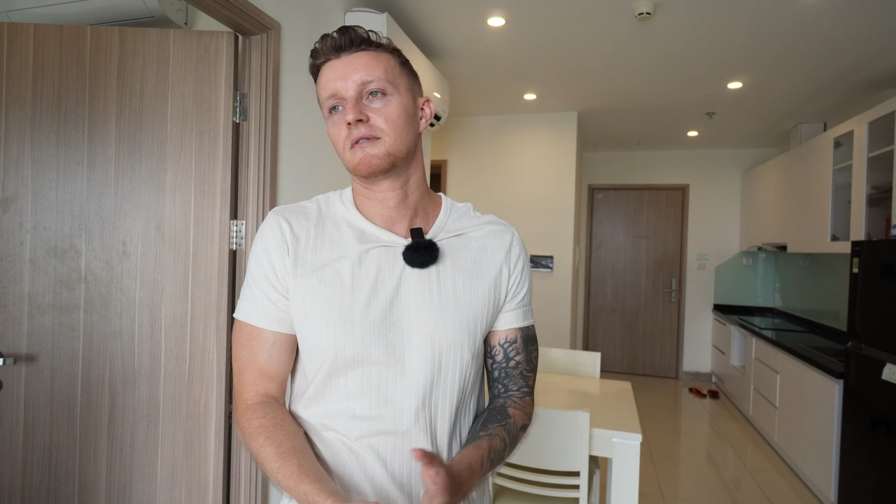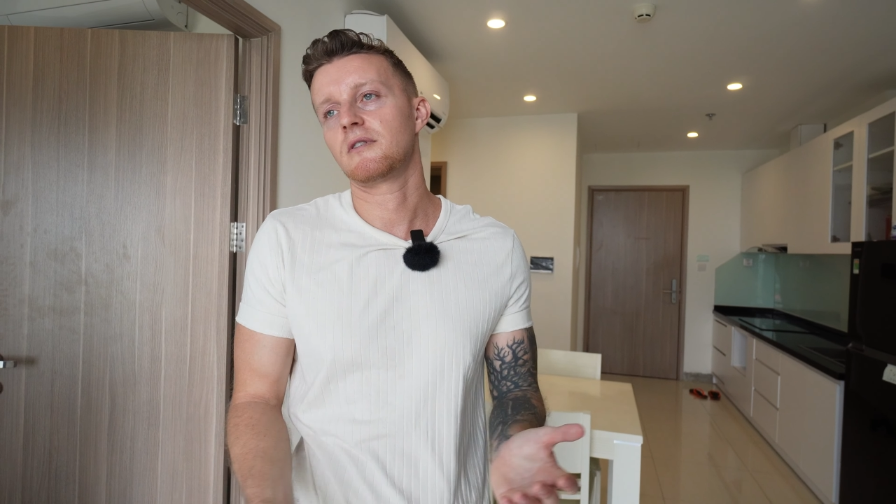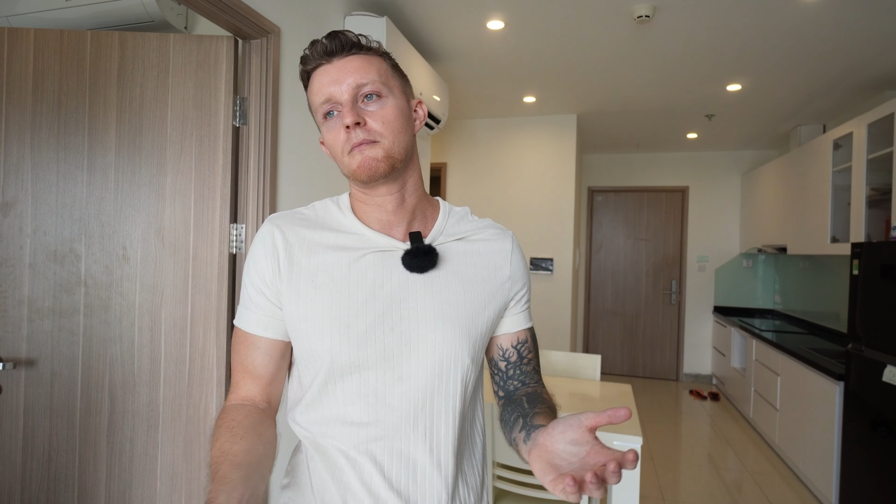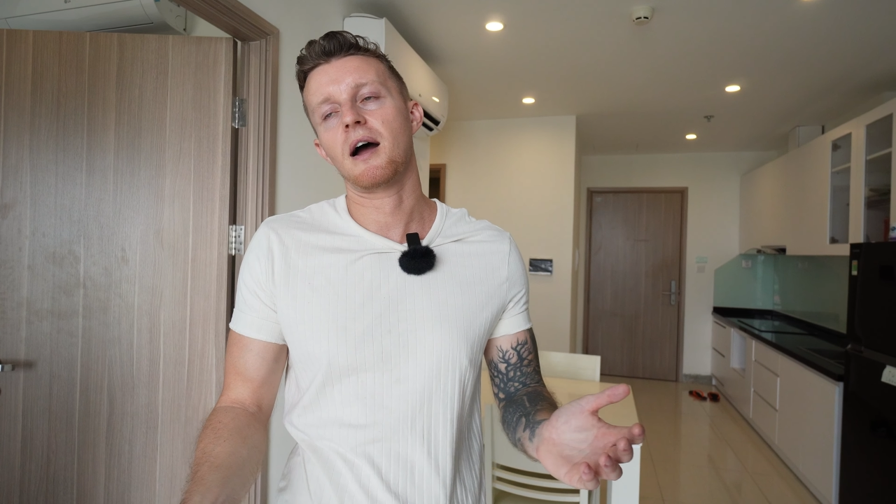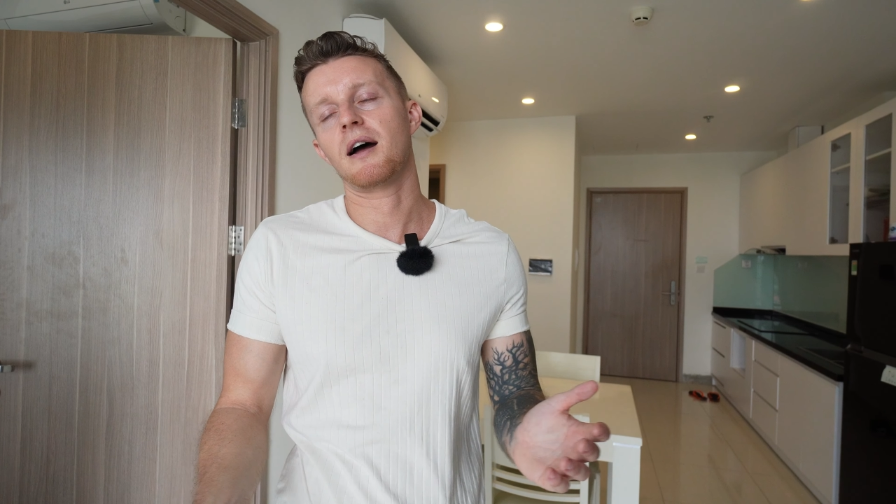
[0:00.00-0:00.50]

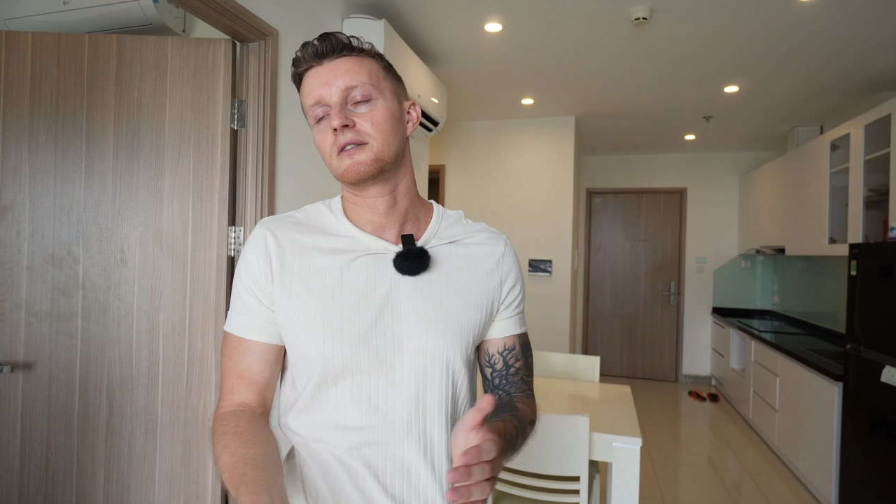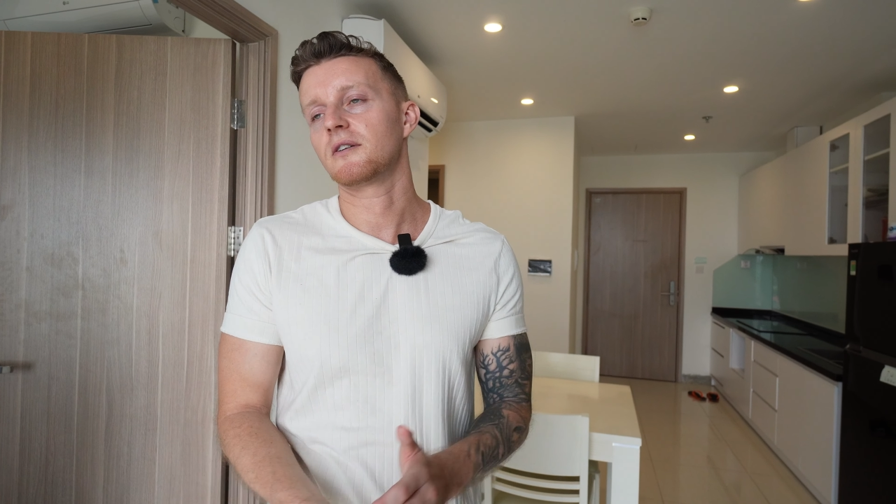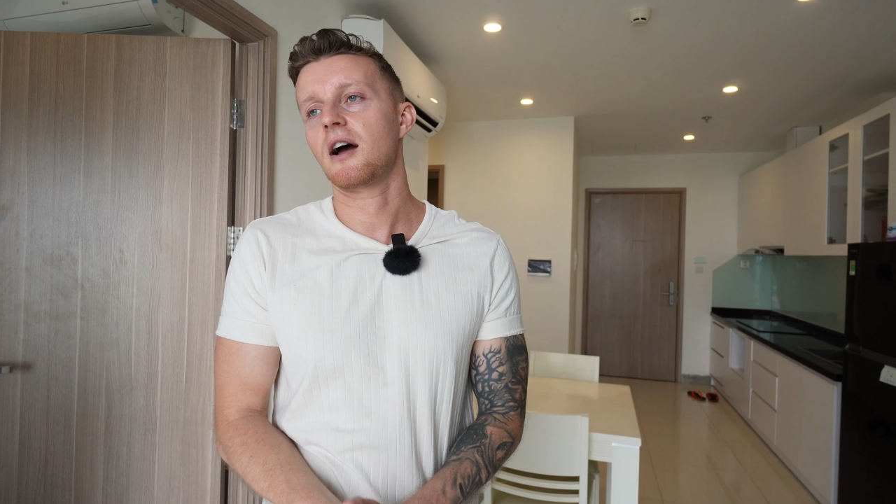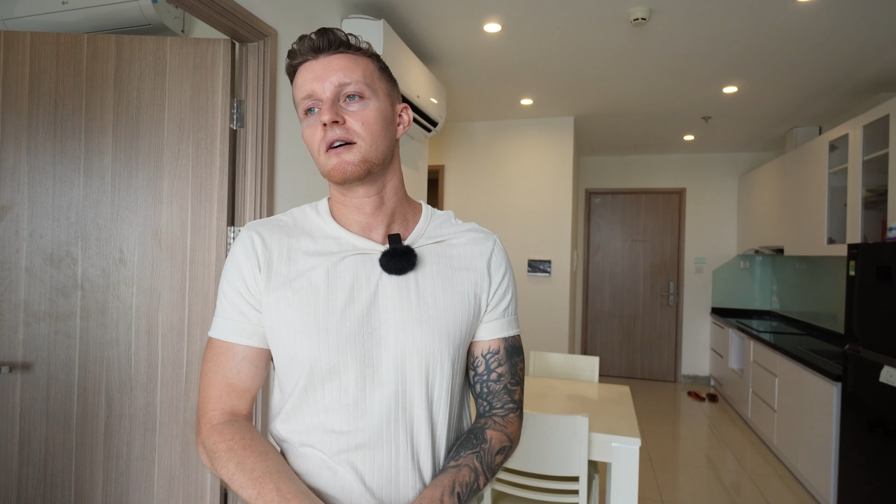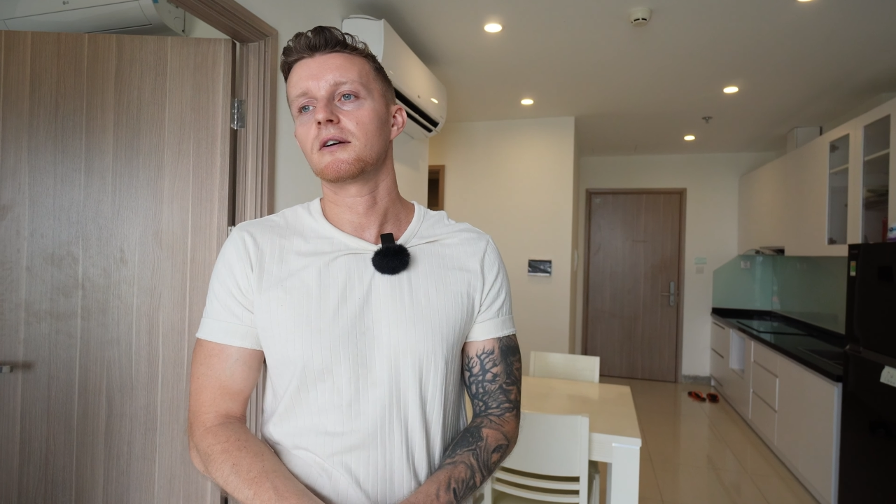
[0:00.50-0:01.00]
I don't
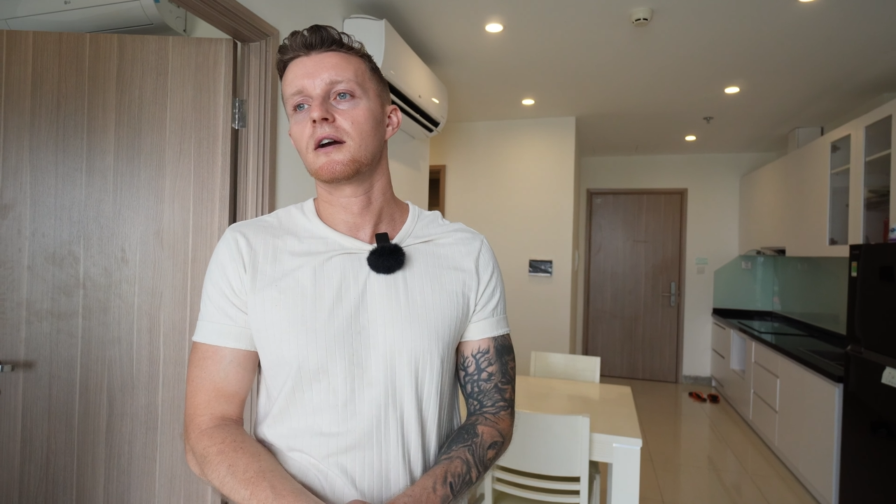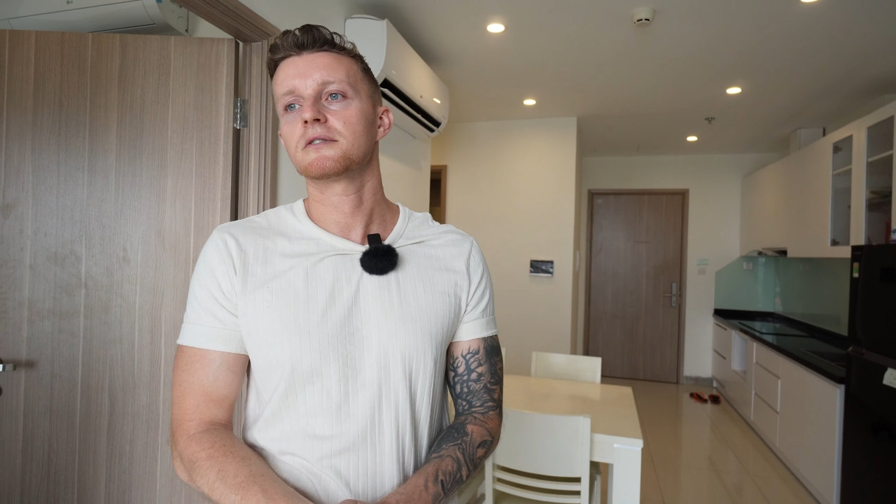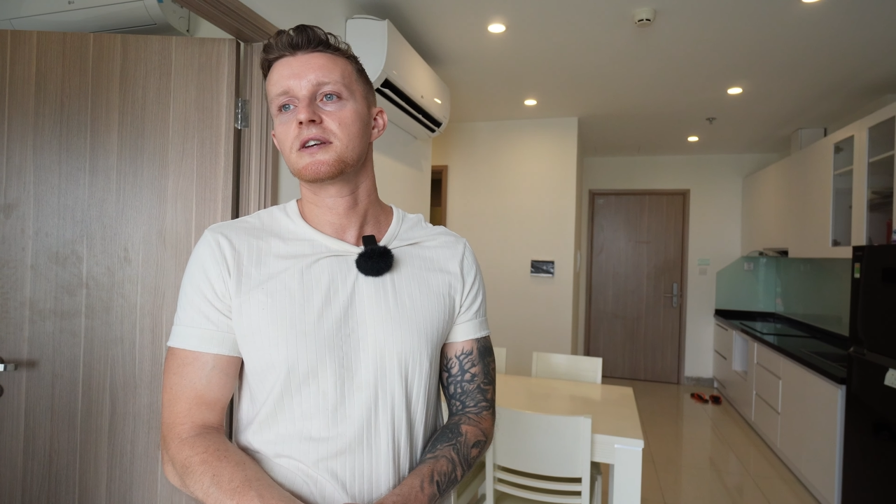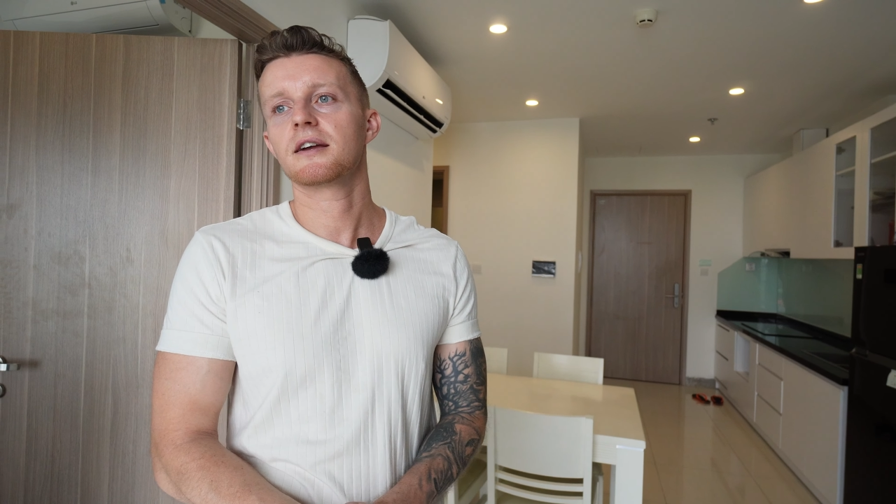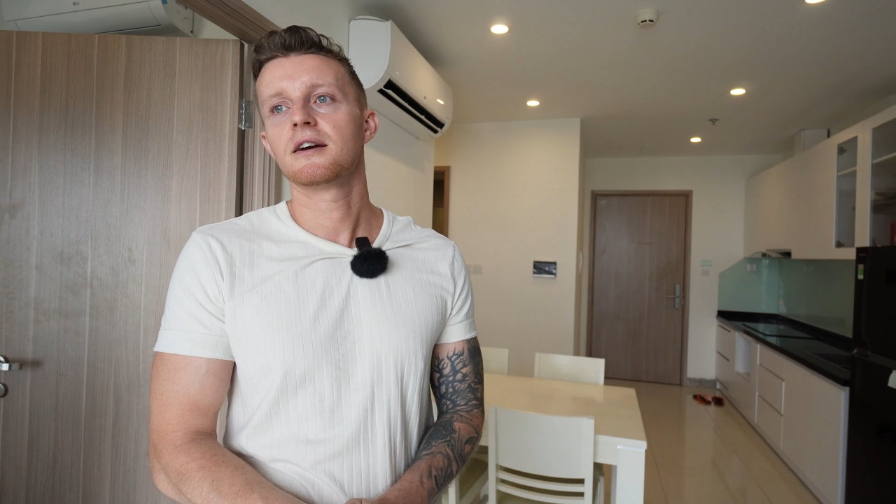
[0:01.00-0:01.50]
know how long it'll
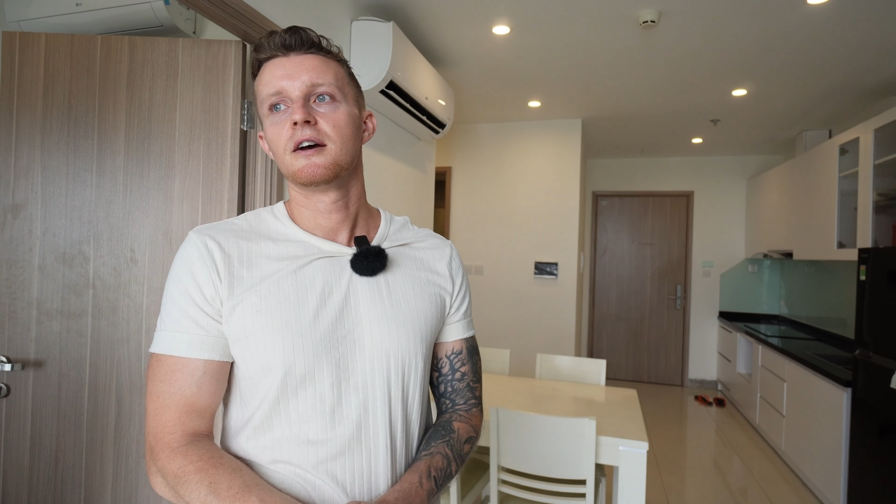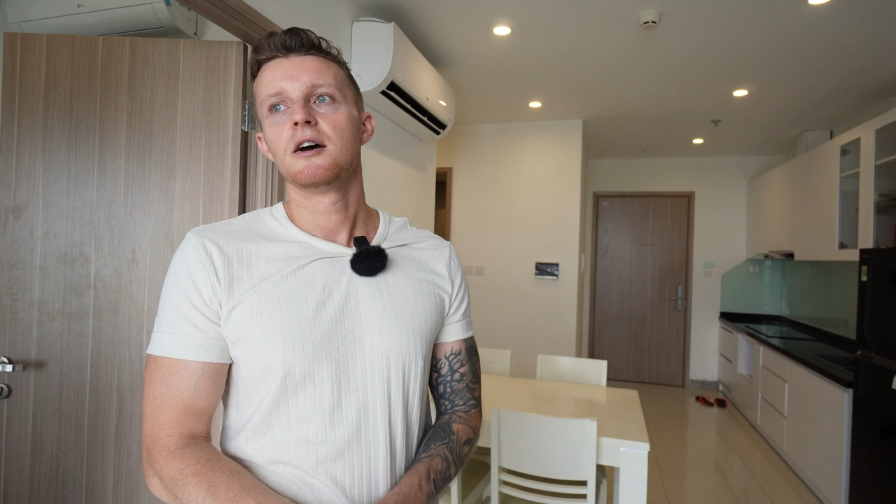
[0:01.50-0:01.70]
take,